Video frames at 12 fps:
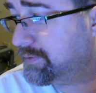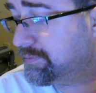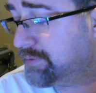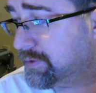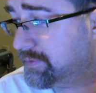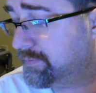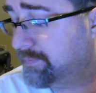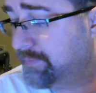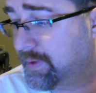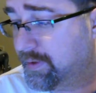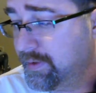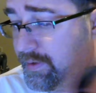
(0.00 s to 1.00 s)
for
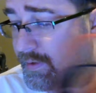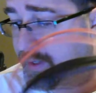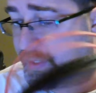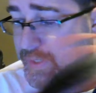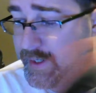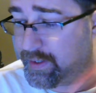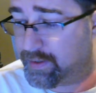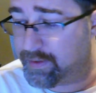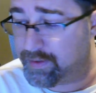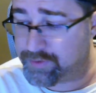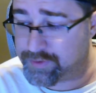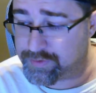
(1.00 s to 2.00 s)

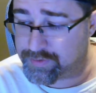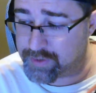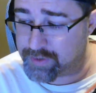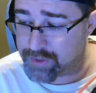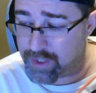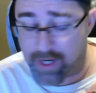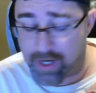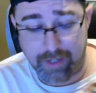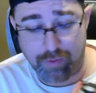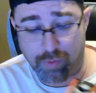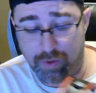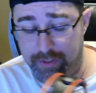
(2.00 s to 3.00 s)
such a high
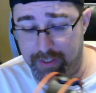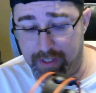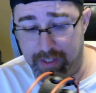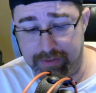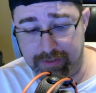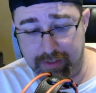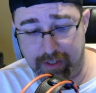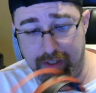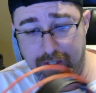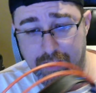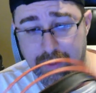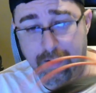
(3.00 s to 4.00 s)
quality headset.
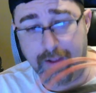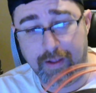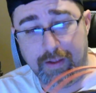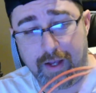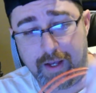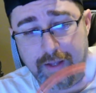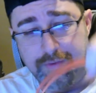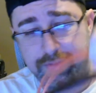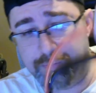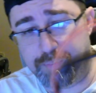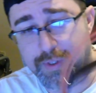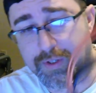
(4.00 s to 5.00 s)

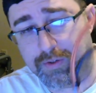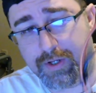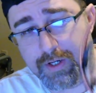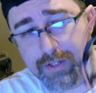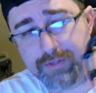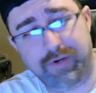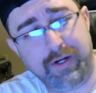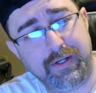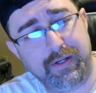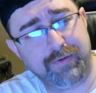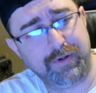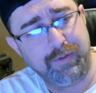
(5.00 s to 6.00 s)
The build on it's very
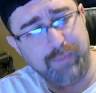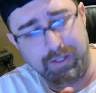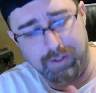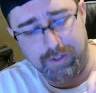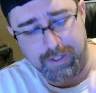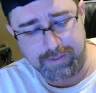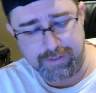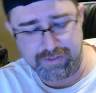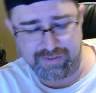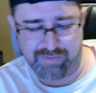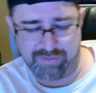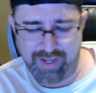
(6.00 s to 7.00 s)
different. You may look at this
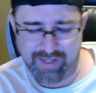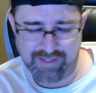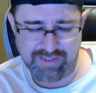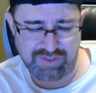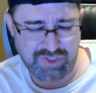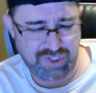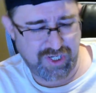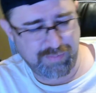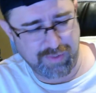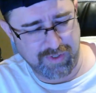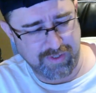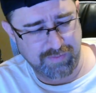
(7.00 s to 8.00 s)
and go, "Man, that's a cheap
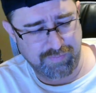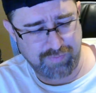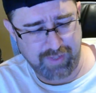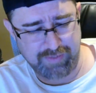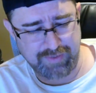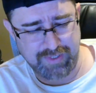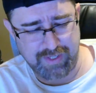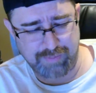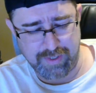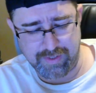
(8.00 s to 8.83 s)
looking headset," but